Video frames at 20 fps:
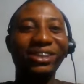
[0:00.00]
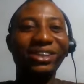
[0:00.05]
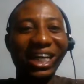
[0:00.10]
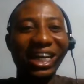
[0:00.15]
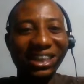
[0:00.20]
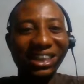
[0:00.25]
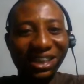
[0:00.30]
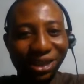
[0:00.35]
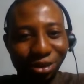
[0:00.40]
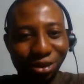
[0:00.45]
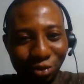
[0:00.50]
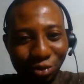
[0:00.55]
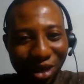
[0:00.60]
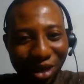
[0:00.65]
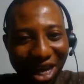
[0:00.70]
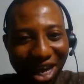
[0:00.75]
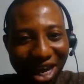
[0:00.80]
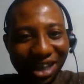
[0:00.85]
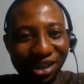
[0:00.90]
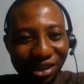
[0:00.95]
that is
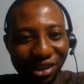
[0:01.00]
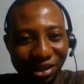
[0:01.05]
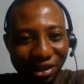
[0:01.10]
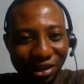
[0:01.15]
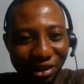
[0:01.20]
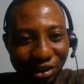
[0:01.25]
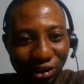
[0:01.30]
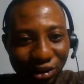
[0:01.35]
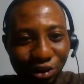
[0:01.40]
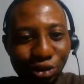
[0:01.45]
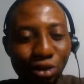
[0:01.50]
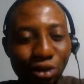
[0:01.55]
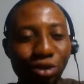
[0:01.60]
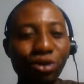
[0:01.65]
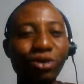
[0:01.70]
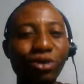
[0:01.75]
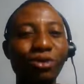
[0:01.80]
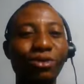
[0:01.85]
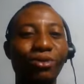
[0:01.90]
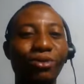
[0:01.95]
when
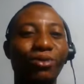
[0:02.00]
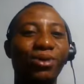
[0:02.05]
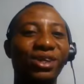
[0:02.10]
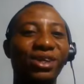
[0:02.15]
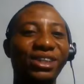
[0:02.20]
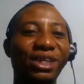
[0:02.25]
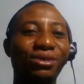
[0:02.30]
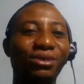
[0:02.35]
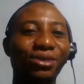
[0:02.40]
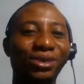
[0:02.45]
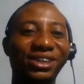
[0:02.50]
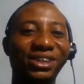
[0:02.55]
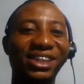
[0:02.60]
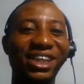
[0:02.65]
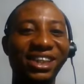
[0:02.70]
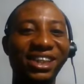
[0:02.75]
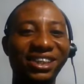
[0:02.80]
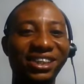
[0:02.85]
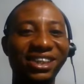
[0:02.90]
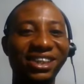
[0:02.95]
you wanted to
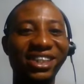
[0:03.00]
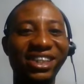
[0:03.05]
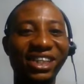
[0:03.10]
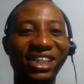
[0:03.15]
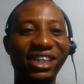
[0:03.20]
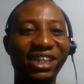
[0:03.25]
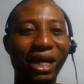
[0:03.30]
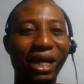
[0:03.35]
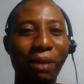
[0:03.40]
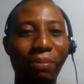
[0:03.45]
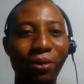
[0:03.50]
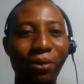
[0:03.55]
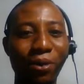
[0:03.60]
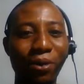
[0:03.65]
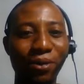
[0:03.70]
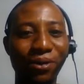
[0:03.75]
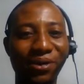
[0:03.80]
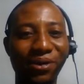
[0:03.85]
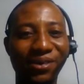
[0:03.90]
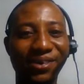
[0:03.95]
create a rapport.